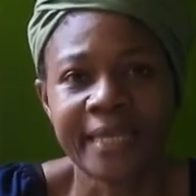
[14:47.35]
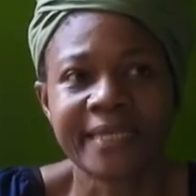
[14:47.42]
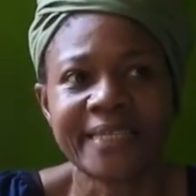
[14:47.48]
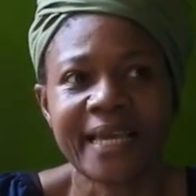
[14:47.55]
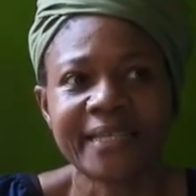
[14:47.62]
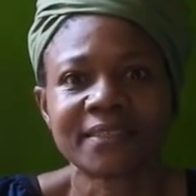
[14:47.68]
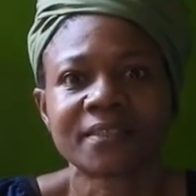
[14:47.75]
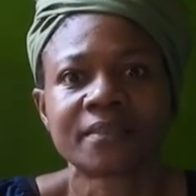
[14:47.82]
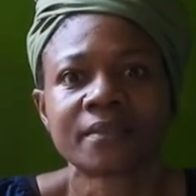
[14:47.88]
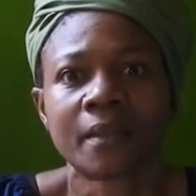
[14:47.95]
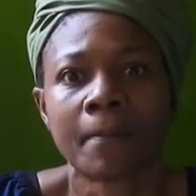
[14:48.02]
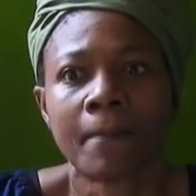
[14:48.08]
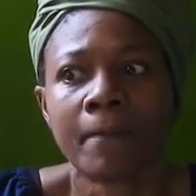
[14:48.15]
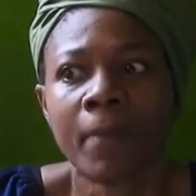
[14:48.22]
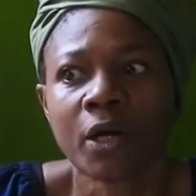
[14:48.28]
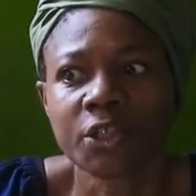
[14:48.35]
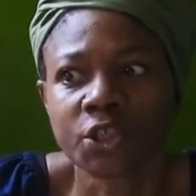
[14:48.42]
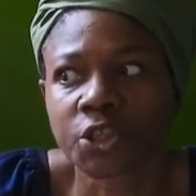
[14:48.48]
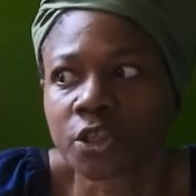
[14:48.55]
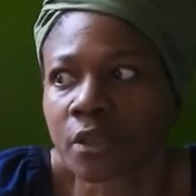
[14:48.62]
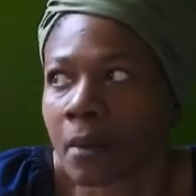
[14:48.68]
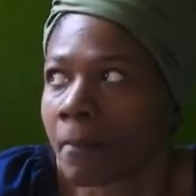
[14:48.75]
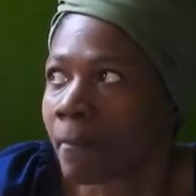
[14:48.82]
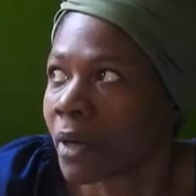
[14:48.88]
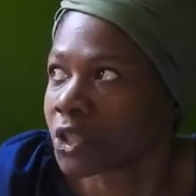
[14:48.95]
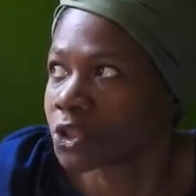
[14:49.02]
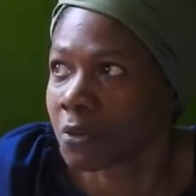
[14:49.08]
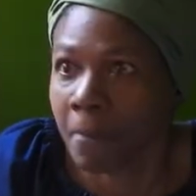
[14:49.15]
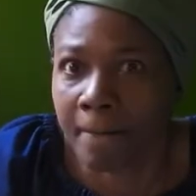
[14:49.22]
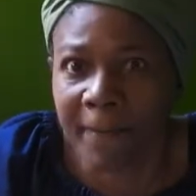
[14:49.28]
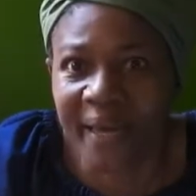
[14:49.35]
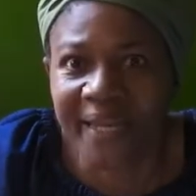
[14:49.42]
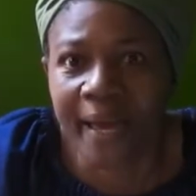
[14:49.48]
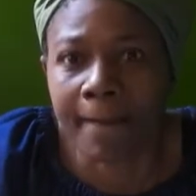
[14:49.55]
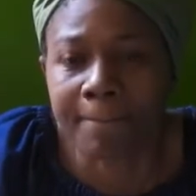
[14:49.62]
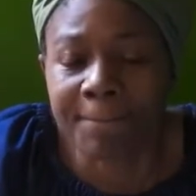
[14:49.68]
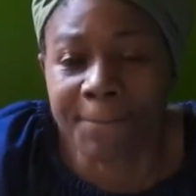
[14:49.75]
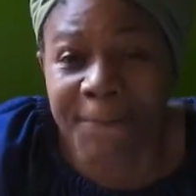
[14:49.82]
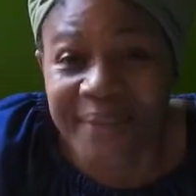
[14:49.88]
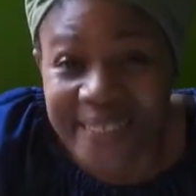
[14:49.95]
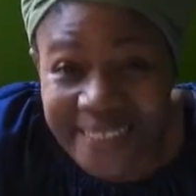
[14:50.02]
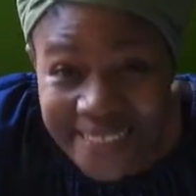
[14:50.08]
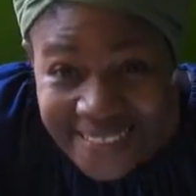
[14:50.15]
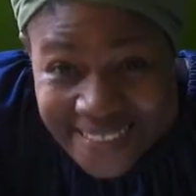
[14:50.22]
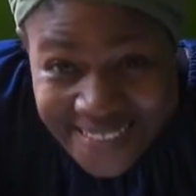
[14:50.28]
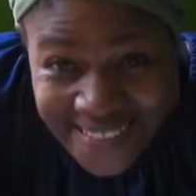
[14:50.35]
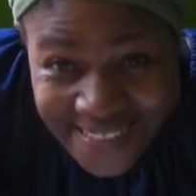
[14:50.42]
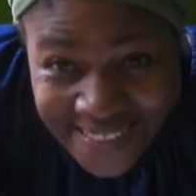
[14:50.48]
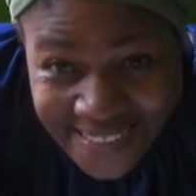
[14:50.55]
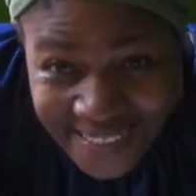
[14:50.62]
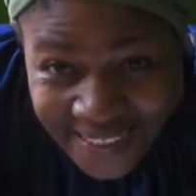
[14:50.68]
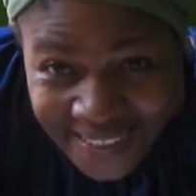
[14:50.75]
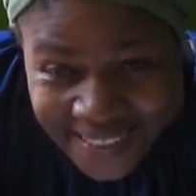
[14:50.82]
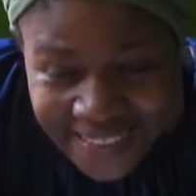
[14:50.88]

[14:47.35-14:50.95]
Yes, much better peace.